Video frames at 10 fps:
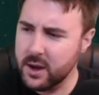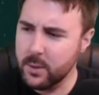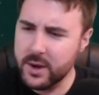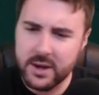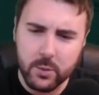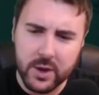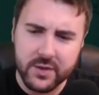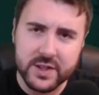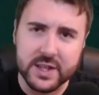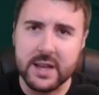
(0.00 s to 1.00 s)
Now I went
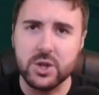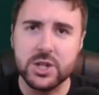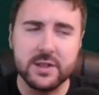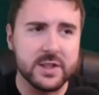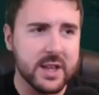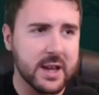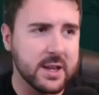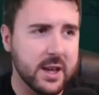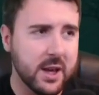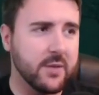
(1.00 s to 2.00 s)
with Zinch
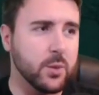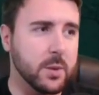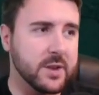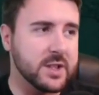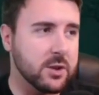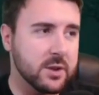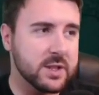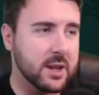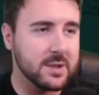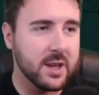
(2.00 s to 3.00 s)
instead for one of my
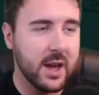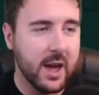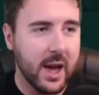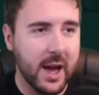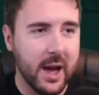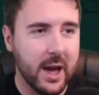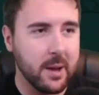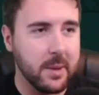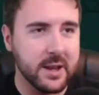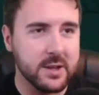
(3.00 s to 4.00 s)
secret teams.
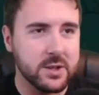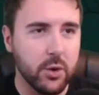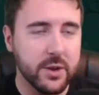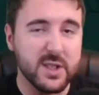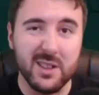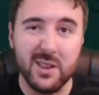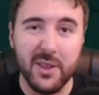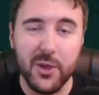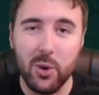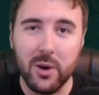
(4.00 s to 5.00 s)
Uh, and honestly,
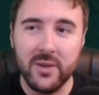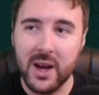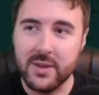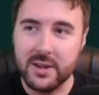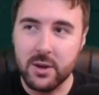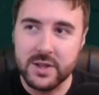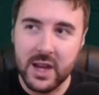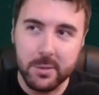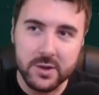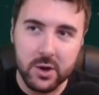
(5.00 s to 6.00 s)
the thought of having no
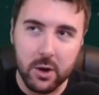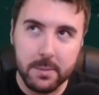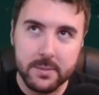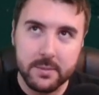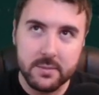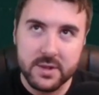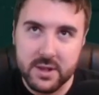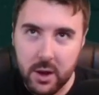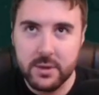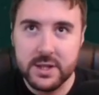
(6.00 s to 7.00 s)
tabletop
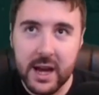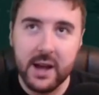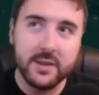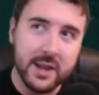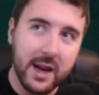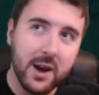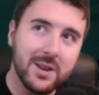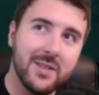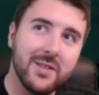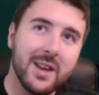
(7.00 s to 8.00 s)
slowed that
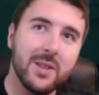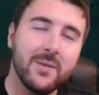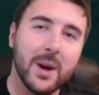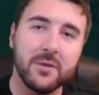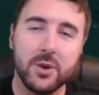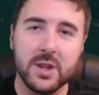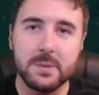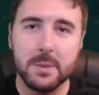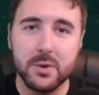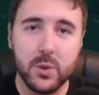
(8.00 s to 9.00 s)
down and then the fact we've gone
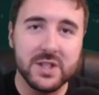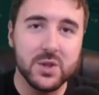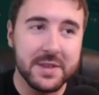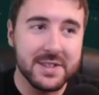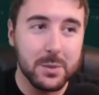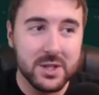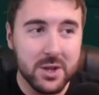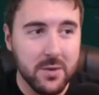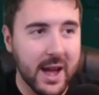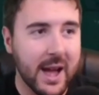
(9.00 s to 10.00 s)
into Blood Bowl 2020 we
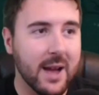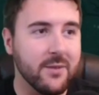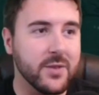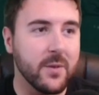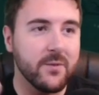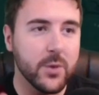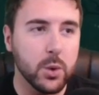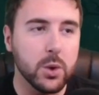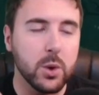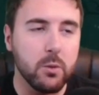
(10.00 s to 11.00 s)
don't have the
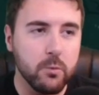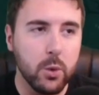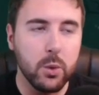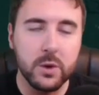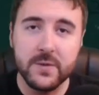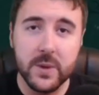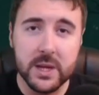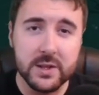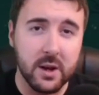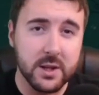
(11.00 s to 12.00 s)
full rules for
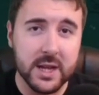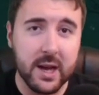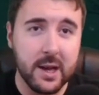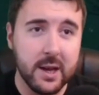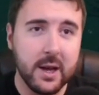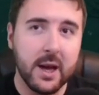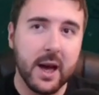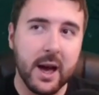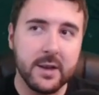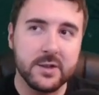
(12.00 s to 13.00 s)
these guys yet
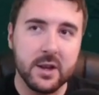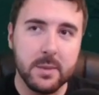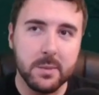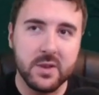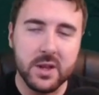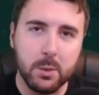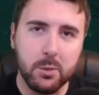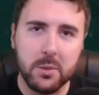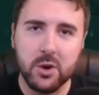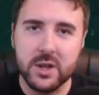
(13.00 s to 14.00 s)
has uh, made me think that
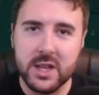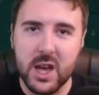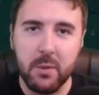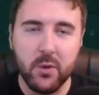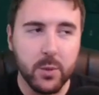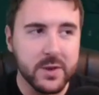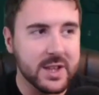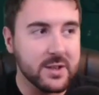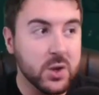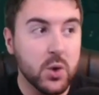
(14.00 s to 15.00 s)
we've probably got a year before we
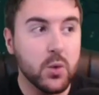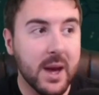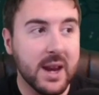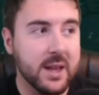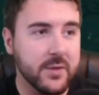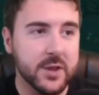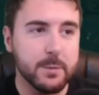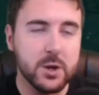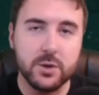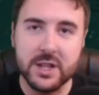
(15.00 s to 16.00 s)
see too many of the
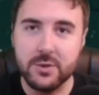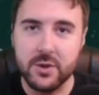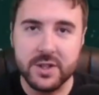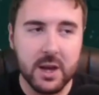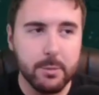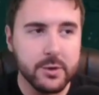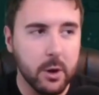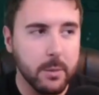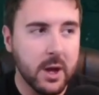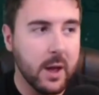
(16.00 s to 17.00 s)
special teams on the
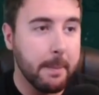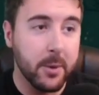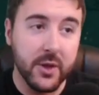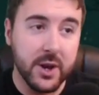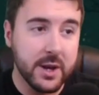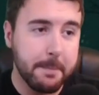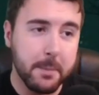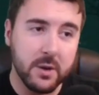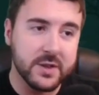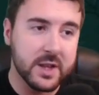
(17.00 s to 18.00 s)
tabletop but the
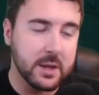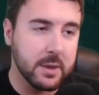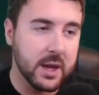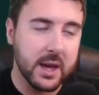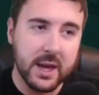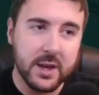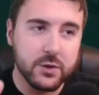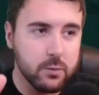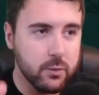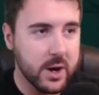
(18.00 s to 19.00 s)
Nippon team here
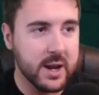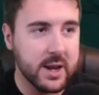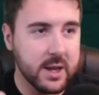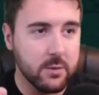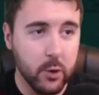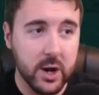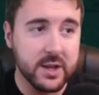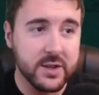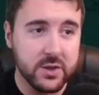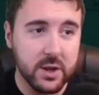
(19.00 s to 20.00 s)
is really
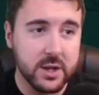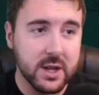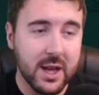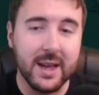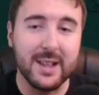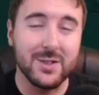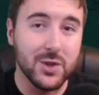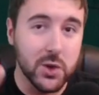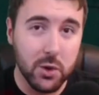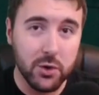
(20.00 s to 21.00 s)
really solid it's
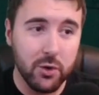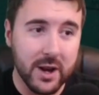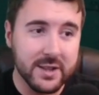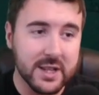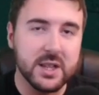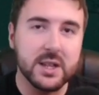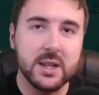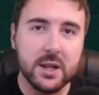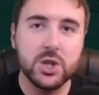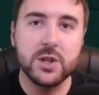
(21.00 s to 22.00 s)
not crazy the
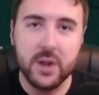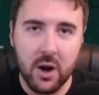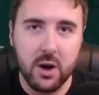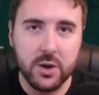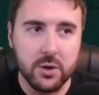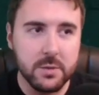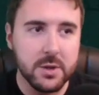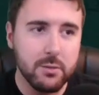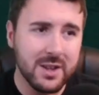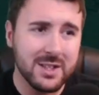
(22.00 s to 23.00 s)
ninjas are good
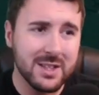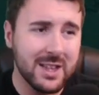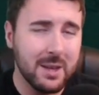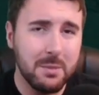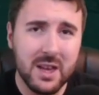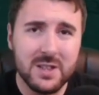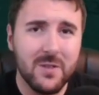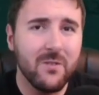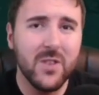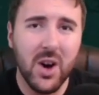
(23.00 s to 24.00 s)
but the rest of the team
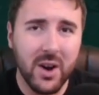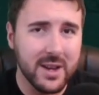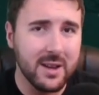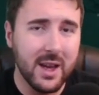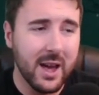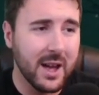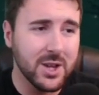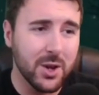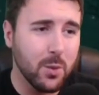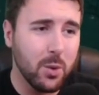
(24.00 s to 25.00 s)
is fine
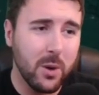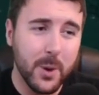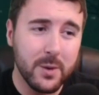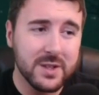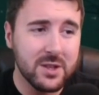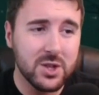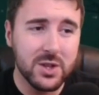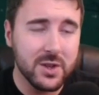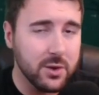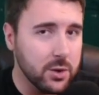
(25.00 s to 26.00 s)
and you know what those
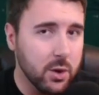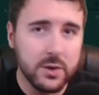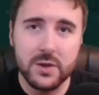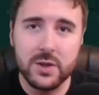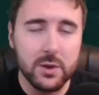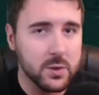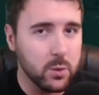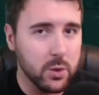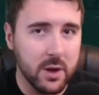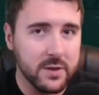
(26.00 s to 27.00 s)
ninjas are not as good
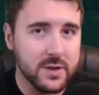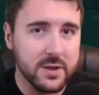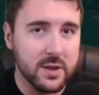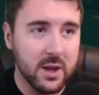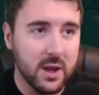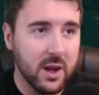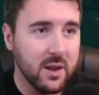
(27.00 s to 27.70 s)
as war dancers